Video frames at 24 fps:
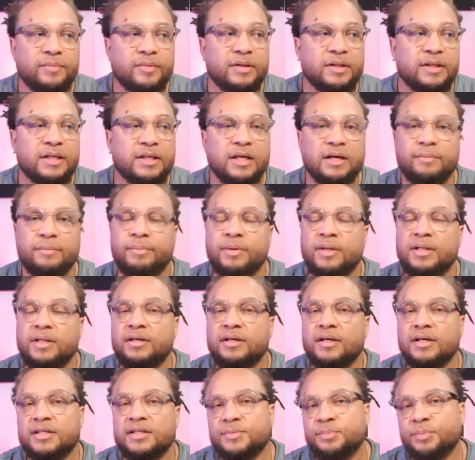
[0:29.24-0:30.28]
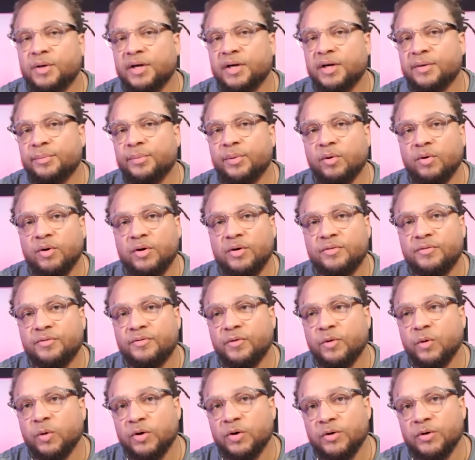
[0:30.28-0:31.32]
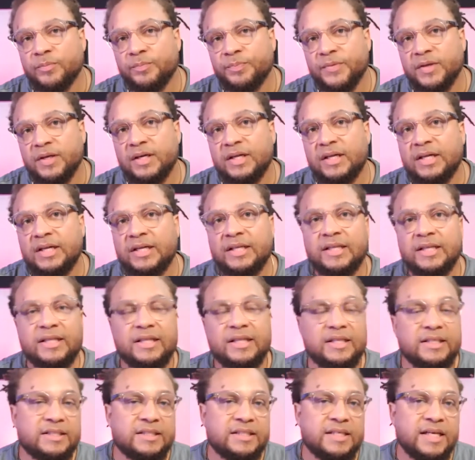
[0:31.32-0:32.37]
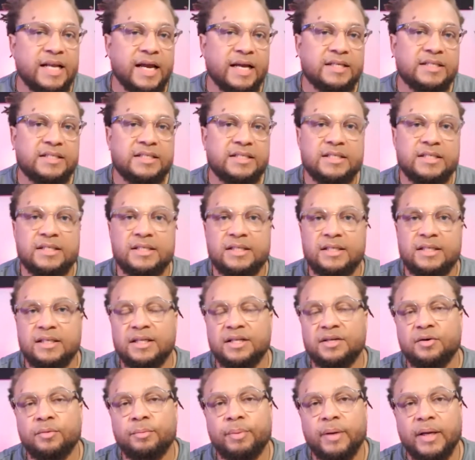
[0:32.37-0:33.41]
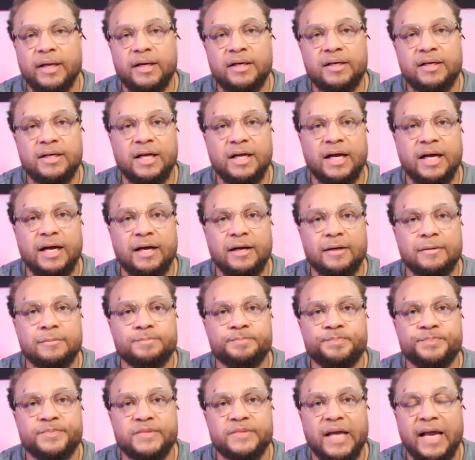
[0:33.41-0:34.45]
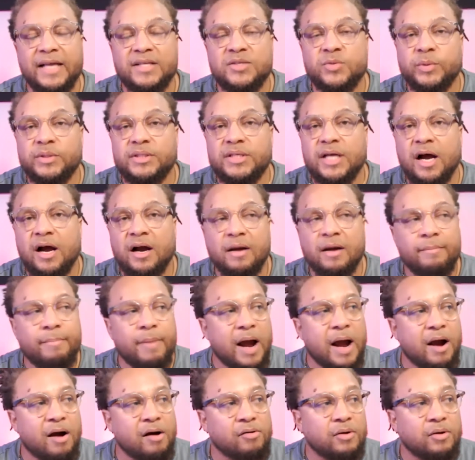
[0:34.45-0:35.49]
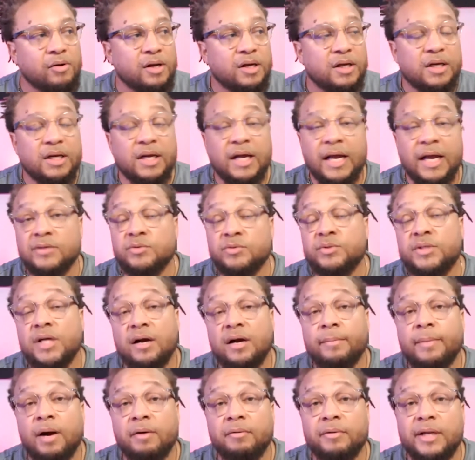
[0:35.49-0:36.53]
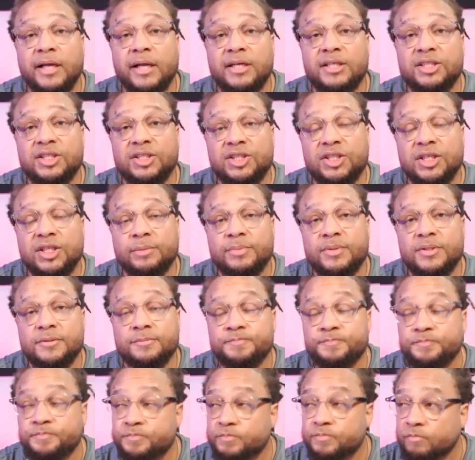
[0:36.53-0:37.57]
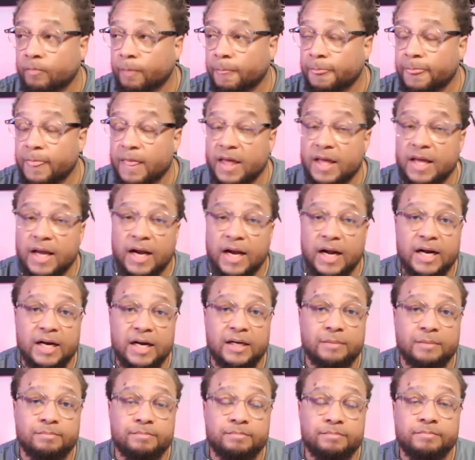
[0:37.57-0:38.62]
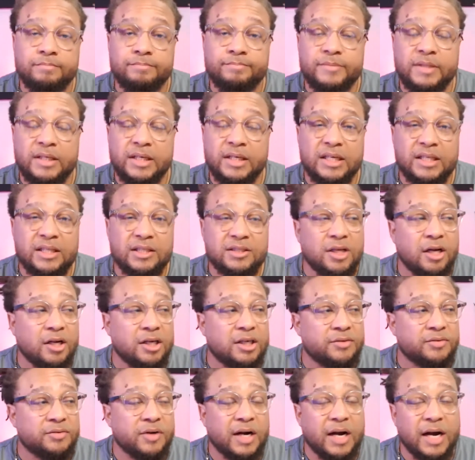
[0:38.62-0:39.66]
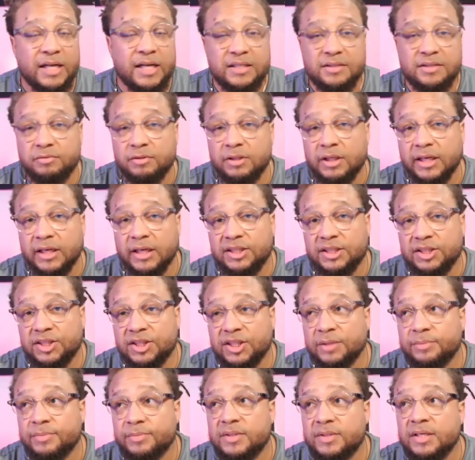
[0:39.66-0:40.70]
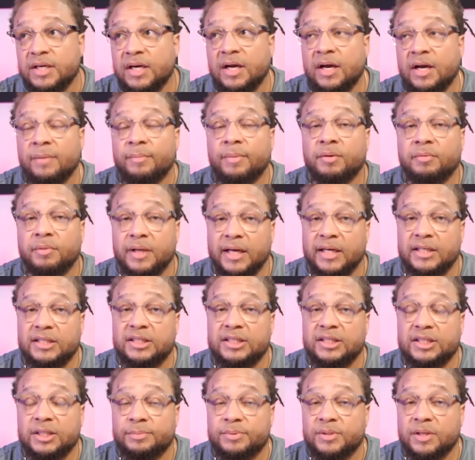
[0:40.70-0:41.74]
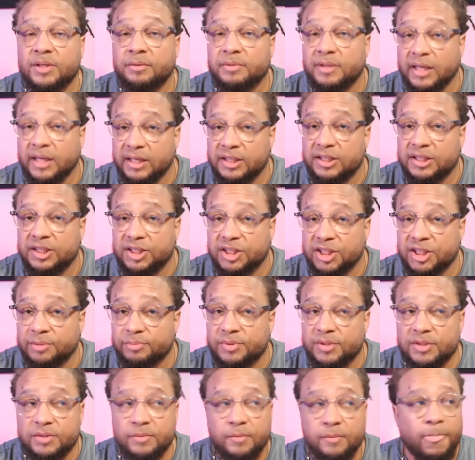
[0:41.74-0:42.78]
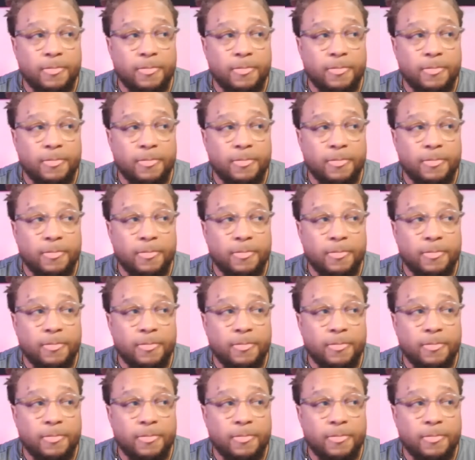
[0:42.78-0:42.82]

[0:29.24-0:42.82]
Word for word: going to be a springboard for this next little bit um, as we talk about, as we talk about relationships. Um, and again, there's all different kinds of relationships, but relationships are relationships.